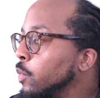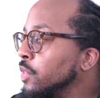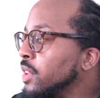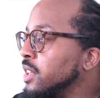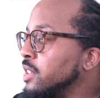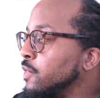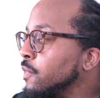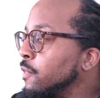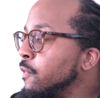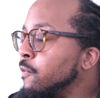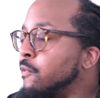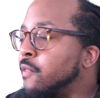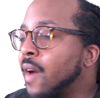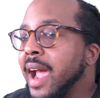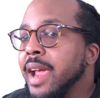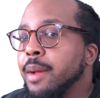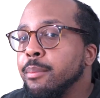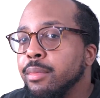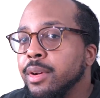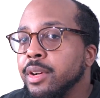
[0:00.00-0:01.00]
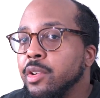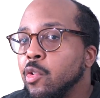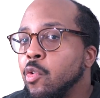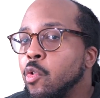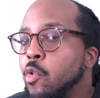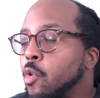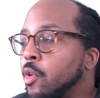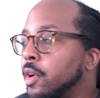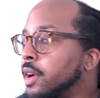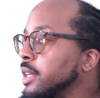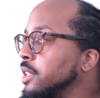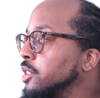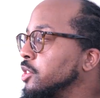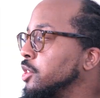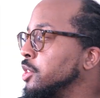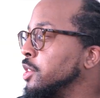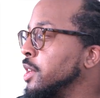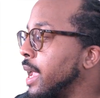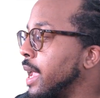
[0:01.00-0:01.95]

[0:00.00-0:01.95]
this vibrant orange,